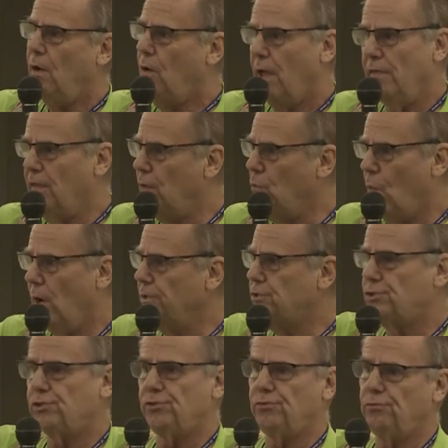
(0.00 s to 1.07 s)
And then
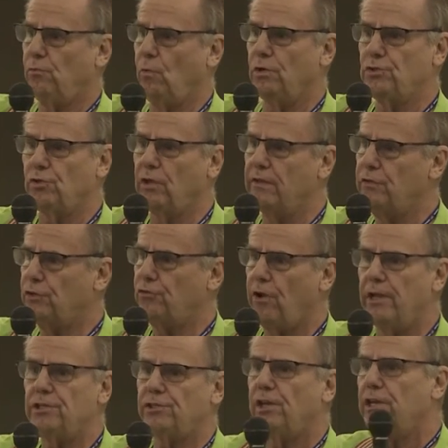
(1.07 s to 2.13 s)
once you leave the
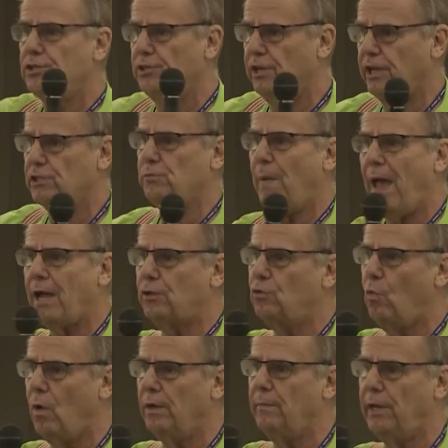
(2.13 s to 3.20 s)
train station, it's back to
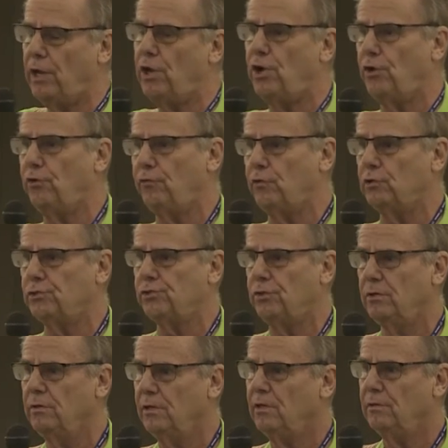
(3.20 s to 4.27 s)
1 minute intervals.
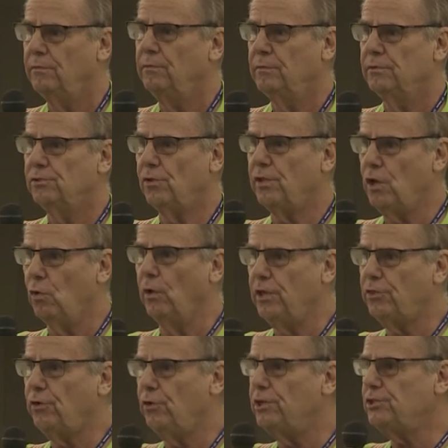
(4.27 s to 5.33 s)
So the only
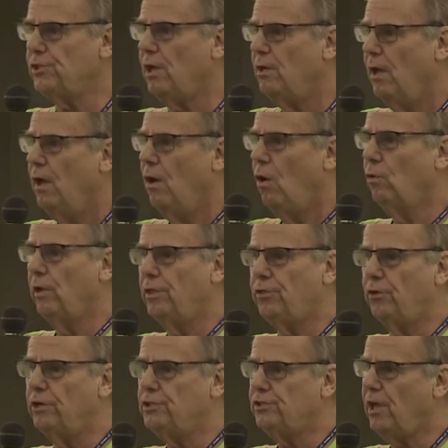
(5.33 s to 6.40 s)
30
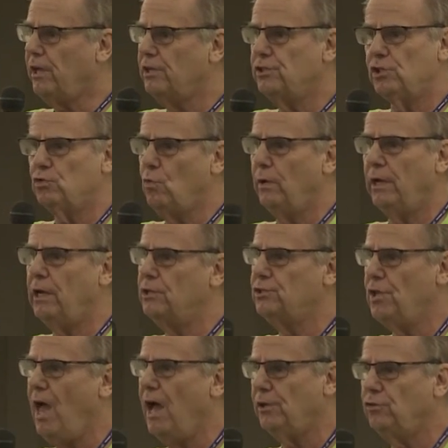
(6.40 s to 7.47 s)
seconds is when it is
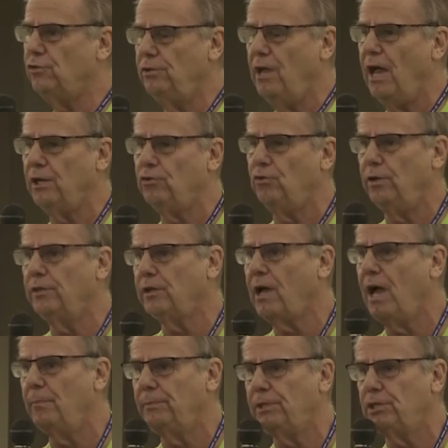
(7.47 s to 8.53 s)
not during the
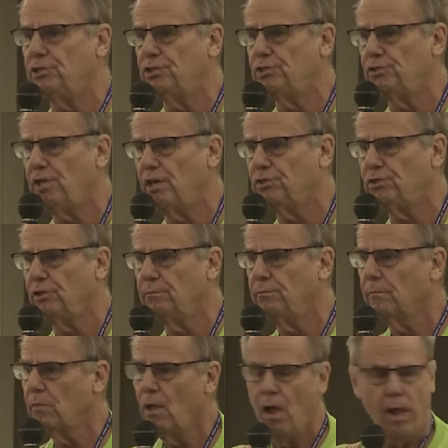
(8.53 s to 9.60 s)
competition section.
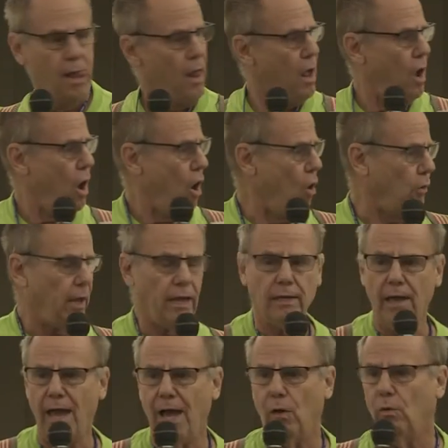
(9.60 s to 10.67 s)
Okay,
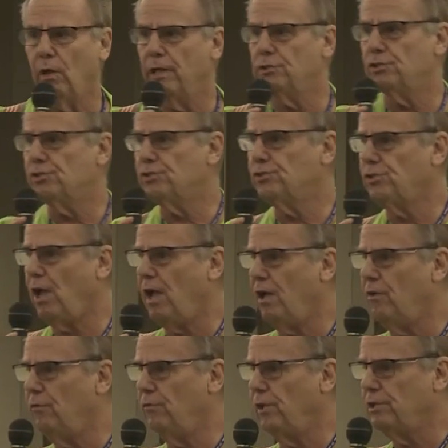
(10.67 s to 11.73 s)
now let's
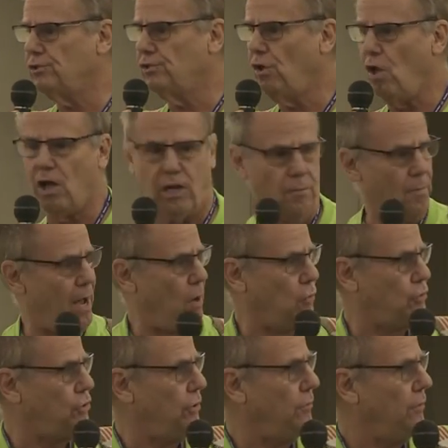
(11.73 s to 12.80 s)
talk
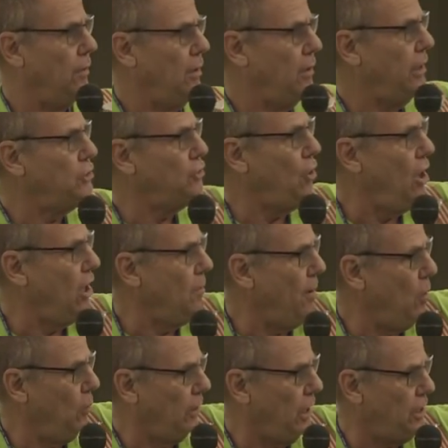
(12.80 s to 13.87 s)
about
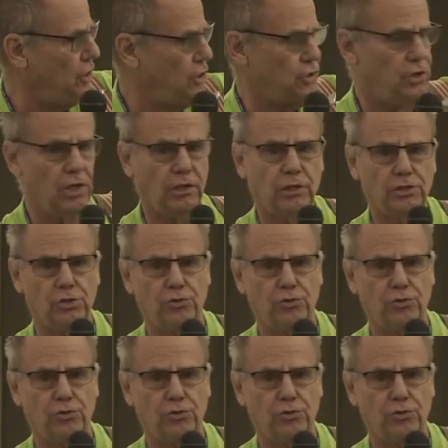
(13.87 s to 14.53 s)
what I just did, because